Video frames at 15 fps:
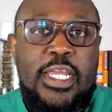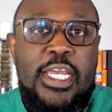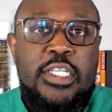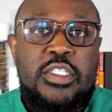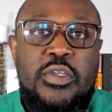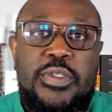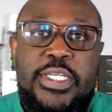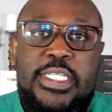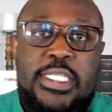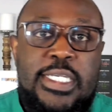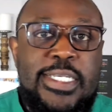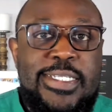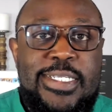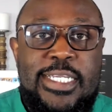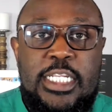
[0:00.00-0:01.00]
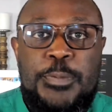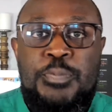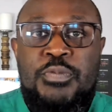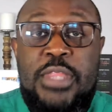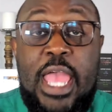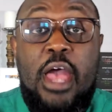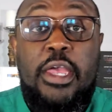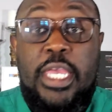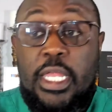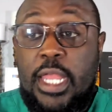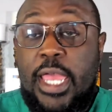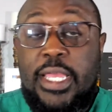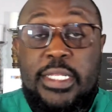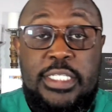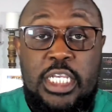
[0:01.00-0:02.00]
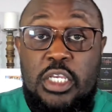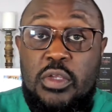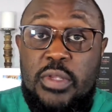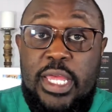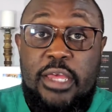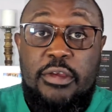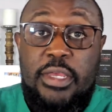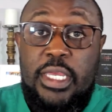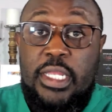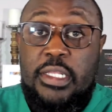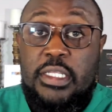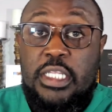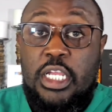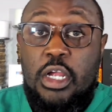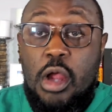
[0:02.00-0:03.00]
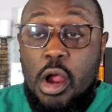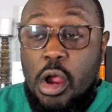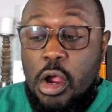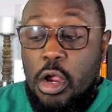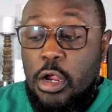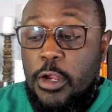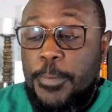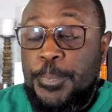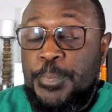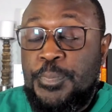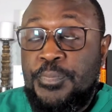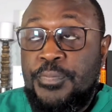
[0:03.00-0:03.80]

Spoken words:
So this isn't, now again, I can tell you now, there are